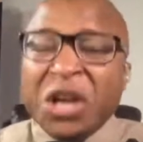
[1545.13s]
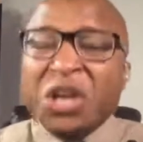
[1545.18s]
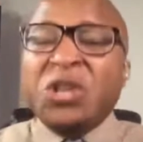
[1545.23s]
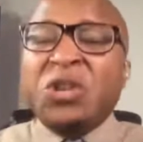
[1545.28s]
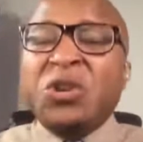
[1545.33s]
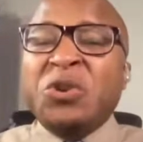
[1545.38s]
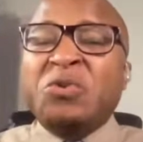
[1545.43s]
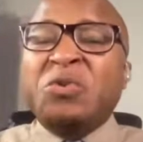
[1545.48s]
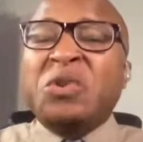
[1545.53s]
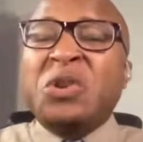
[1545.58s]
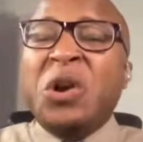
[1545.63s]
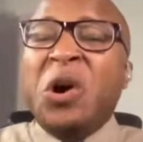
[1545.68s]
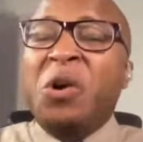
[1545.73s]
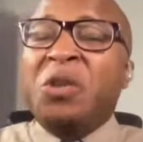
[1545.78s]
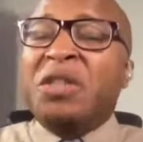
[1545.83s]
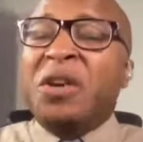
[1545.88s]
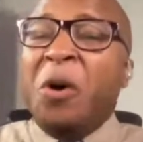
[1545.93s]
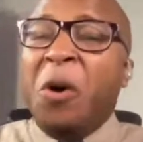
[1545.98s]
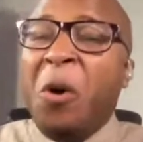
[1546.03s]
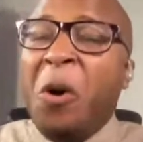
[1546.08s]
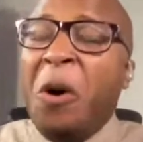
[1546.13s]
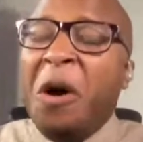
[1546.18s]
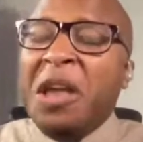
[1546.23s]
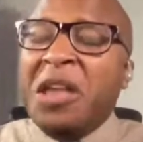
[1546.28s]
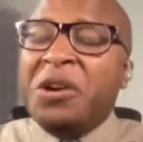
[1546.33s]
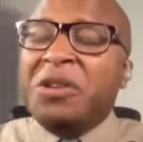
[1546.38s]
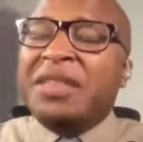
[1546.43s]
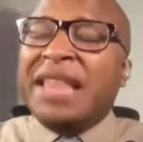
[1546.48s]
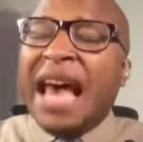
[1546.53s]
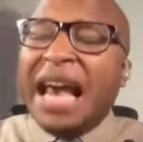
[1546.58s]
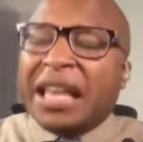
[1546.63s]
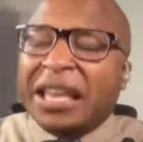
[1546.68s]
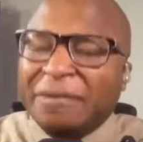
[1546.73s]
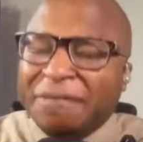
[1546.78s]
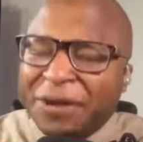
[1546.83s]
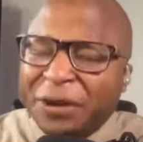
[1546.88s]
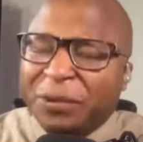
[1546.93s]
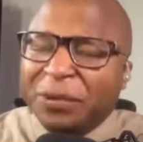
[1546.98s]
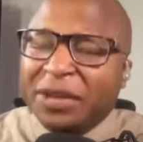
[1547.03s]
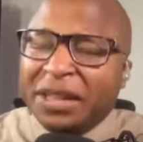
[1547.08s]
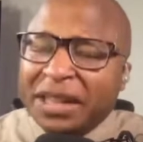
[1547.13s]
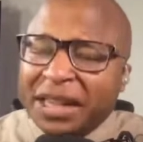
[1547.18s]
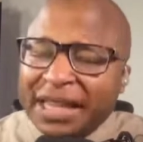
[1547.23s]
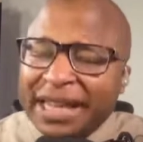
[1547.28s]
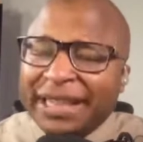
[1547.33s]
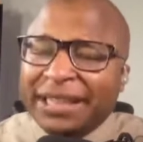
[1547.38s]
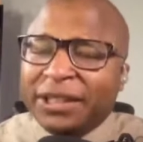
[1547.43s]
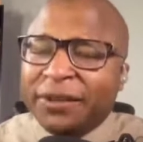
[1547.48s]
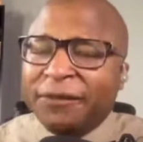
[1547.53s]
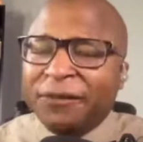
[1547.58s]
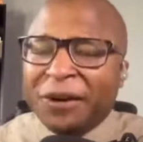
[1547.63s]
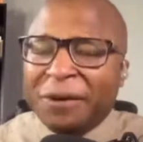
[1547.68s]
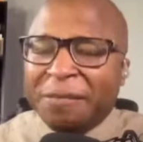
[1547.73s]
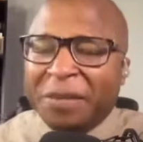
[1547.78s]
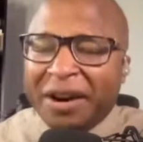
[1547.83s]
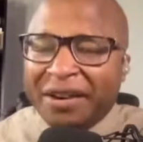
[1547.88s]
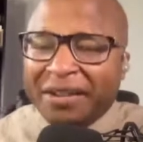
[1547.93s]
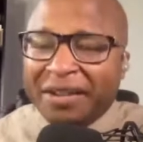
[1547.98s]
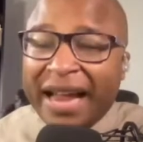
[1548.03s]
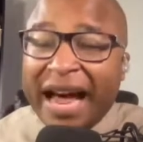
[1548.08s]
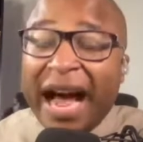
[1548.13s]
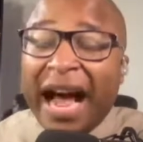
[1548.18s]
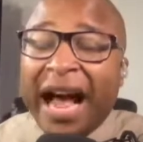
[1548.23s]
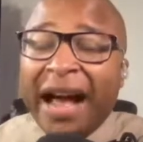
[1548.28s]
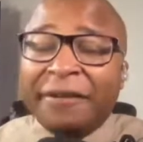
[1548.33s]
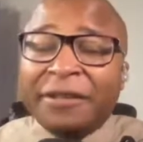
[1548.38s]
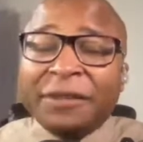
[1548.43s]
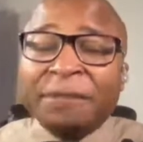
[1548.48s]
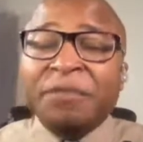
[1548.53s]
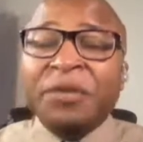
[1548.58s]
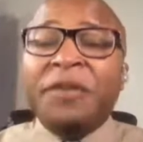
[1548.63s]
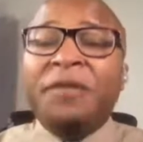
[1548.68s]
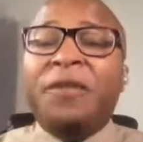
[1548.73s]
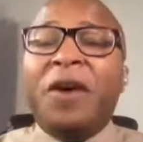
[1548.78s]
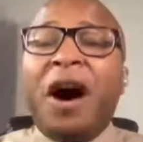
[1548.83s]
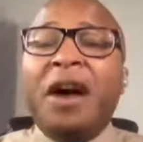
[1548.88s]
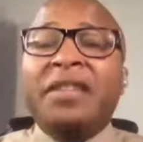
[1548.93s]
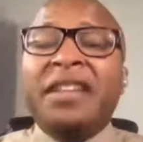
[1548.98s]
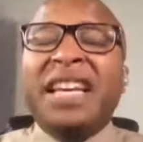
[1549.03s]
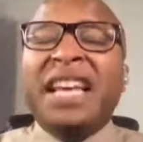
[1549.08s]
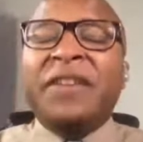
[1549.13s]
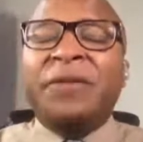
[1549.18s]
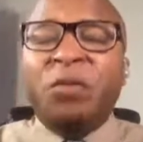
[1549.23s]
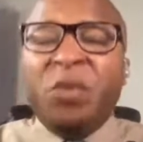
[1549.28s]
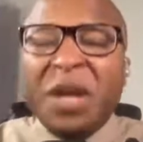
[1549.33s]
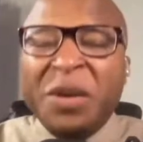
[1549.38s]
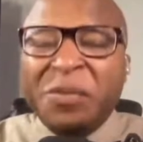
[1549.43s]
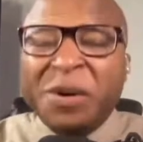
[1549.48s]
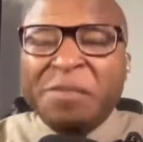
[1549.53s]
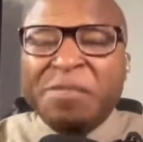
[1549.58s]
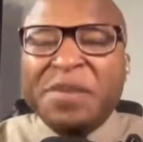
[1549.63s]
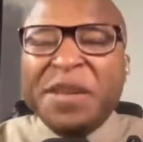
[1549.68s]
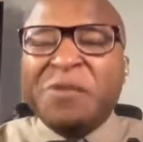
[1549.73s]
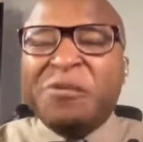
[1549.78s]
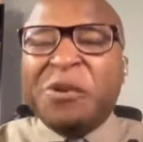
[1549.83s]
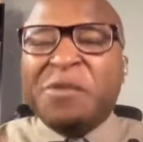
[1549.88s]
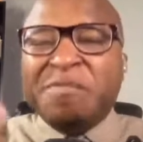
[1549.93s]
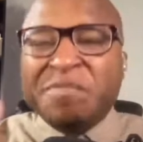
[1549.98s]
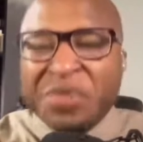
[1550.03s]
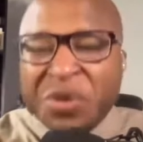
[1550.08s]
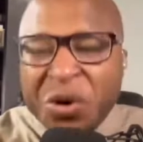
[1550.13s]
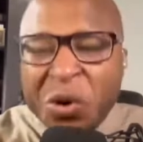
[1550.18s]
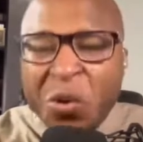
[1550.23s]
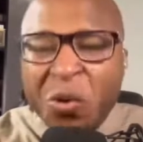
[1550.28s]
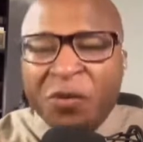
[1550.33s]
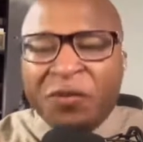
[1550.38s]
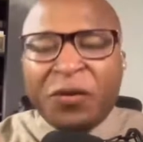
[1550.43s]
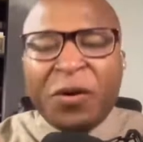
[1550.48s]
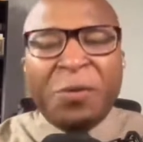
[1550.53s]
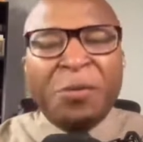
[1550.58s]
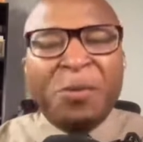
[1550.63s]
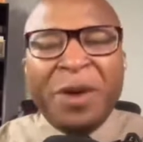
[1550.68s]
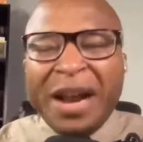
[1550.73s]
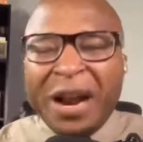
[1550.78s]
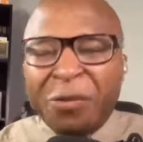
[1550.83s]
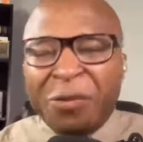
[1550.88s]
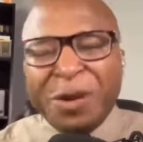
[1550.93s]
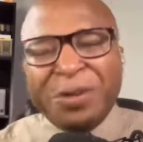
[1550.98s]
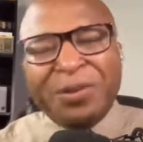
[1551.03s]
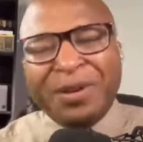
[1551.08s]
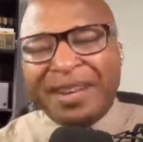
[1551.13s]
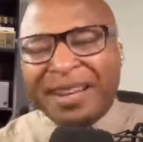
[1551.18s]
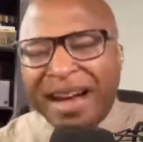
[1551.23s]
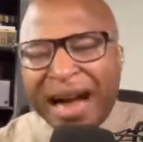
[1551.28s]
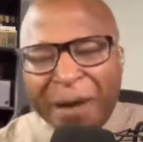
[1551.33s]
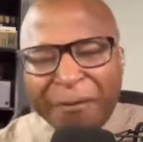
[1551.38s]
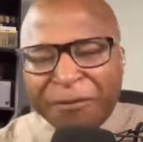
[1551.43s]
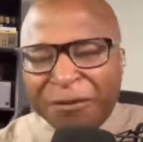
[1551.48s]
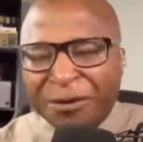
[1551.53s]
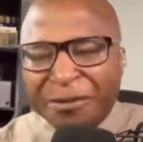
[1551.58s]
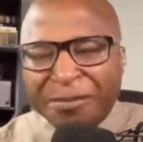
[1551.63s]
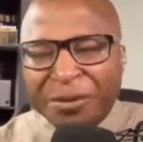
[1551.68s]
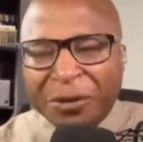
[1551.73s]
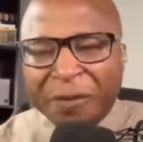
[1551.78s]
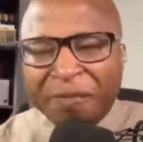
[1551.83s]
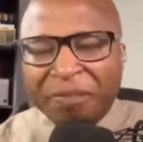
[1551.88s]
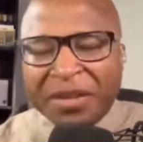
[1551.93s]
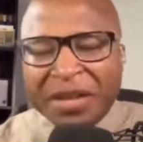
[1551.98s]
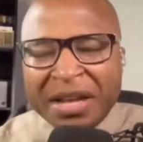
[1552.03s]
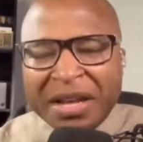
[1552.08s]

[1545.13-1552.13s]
You know the oil that can be released from our lives Father, if we would be removed from where we were comfortable.